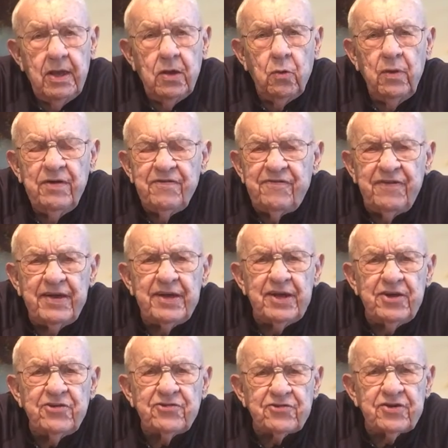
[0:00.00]
We
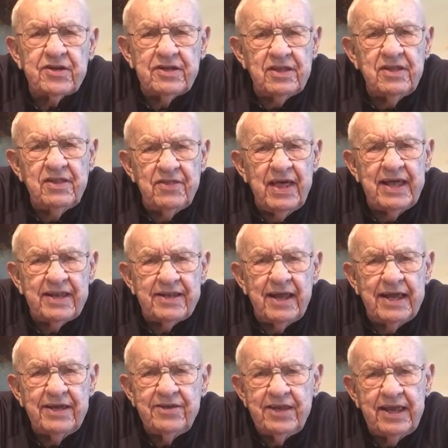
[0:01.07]
finished that
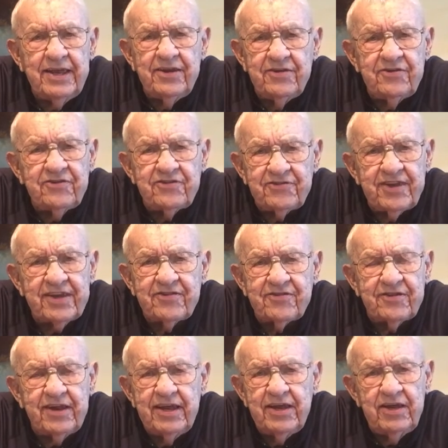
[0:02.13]

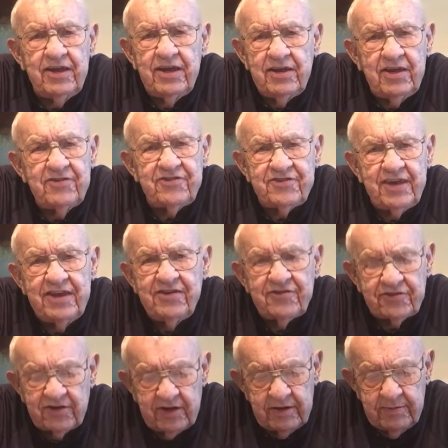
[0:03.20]
1960
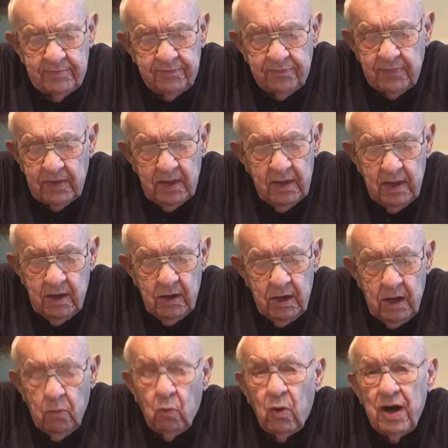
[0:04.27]
season
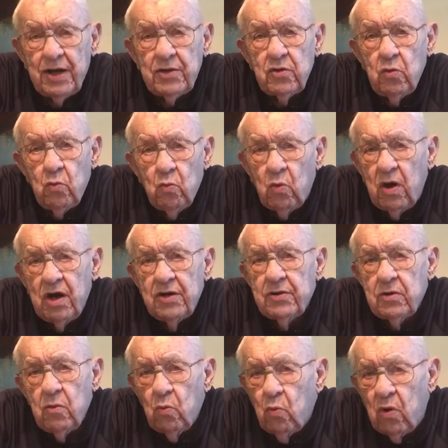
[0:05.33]

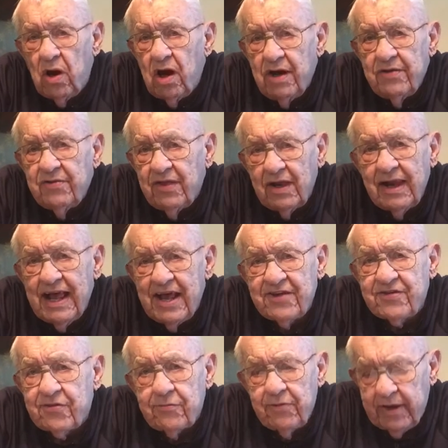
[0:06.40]
1-1-1 the
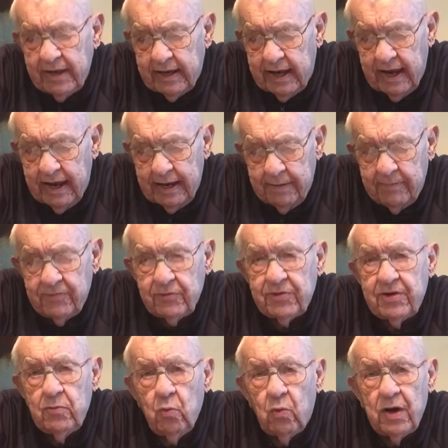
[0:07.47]
last 3 games.
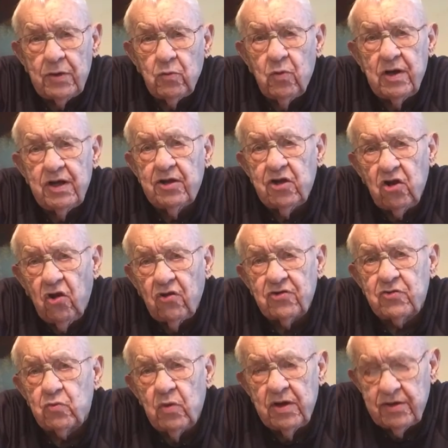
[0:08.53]
1-1,
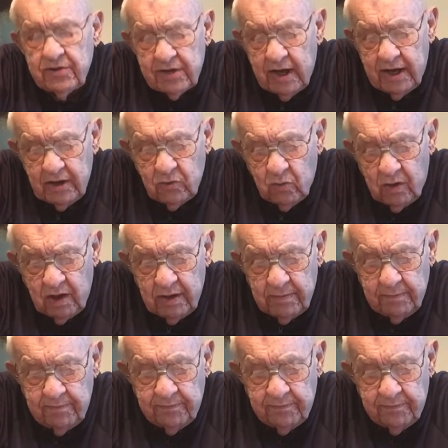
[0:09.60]
lost 1, tied 1.